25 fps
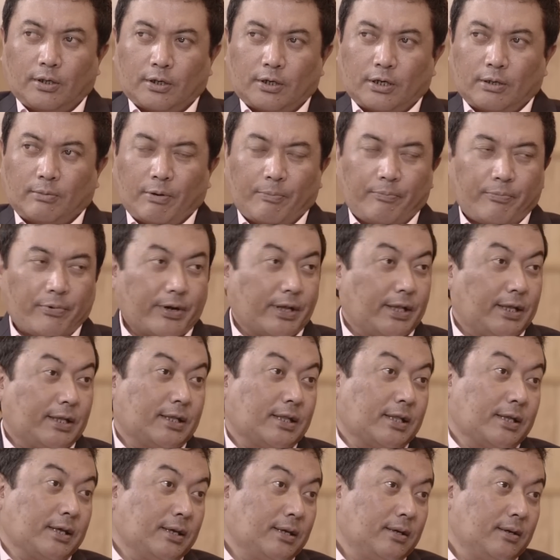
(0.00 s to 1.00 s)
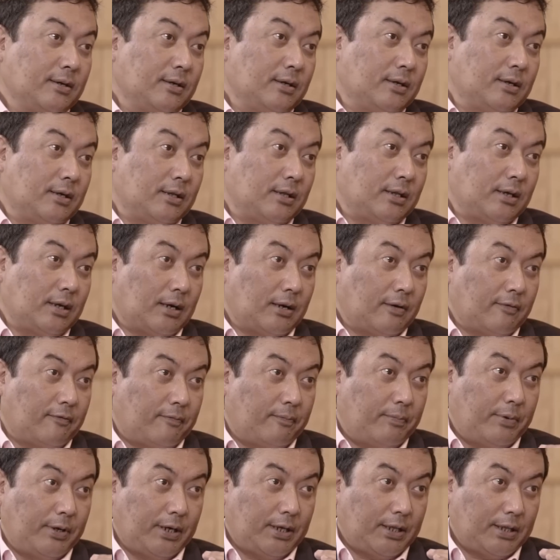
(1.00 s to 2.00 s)
come up brilliantly. They
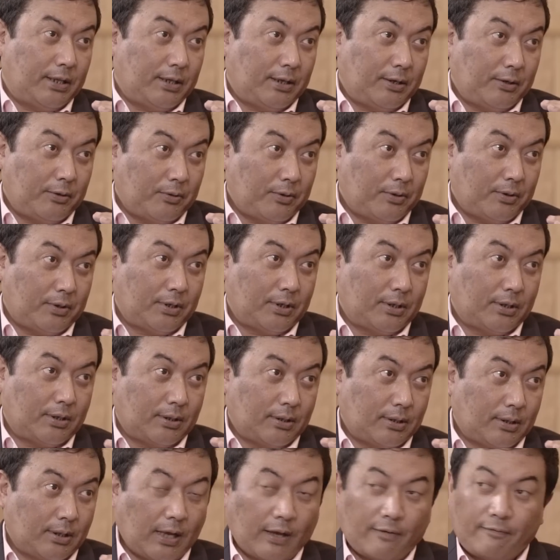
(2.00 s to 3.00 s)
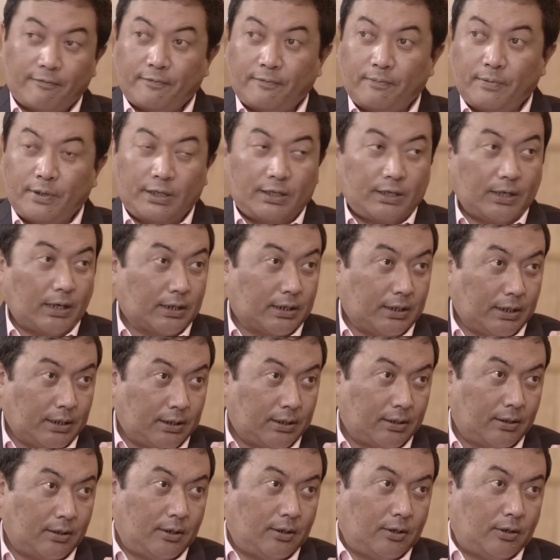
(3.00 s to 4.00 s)
have been, life been
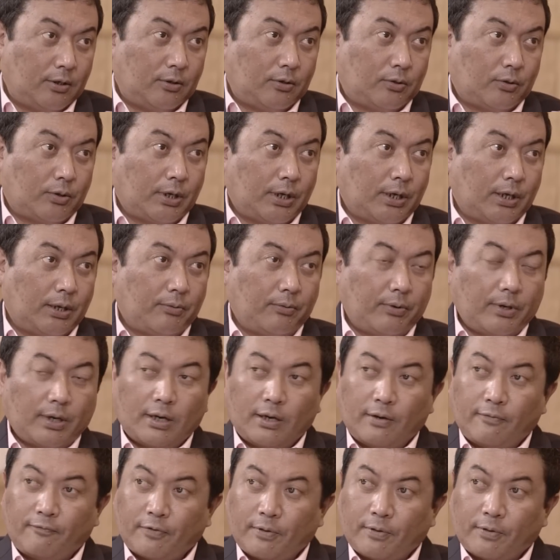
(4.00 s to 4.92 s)
success. Today we have